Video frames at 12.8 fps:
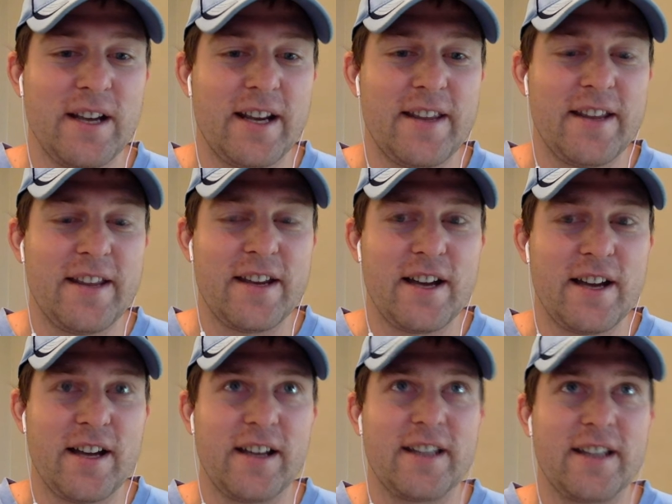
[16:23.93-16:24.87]
And then
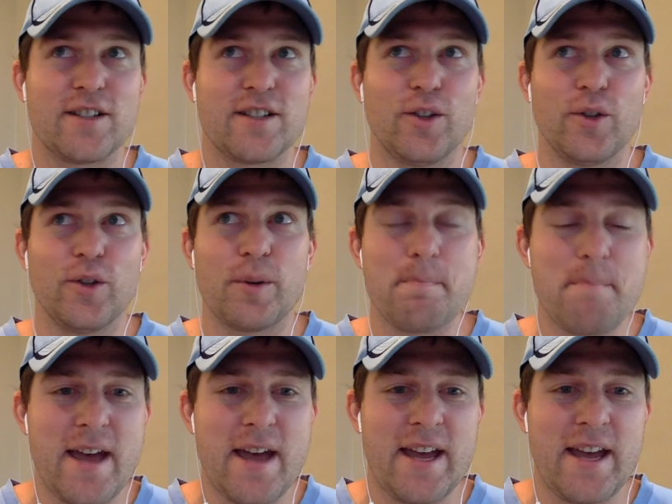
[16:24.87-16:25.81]
uh, it's Luke
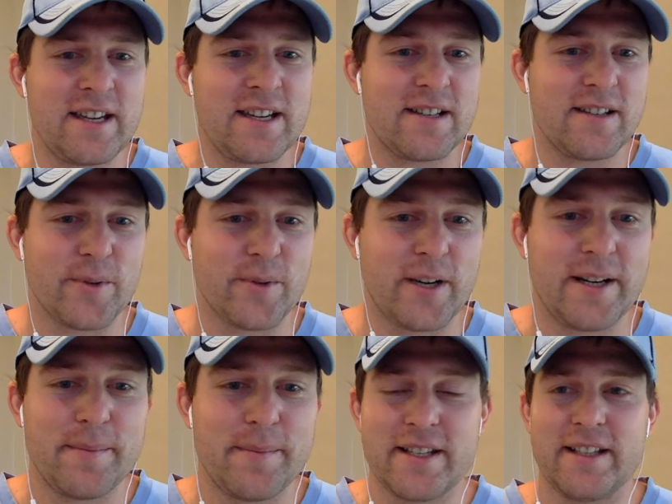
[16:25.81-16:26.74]
Maye, right?
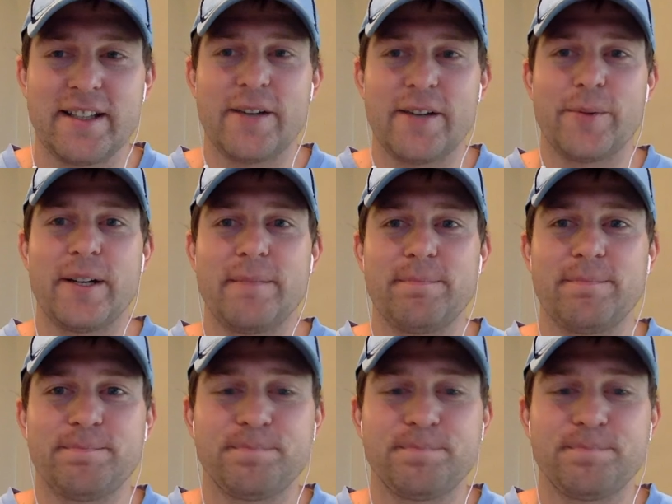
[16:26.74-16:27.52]
Am I saying that right?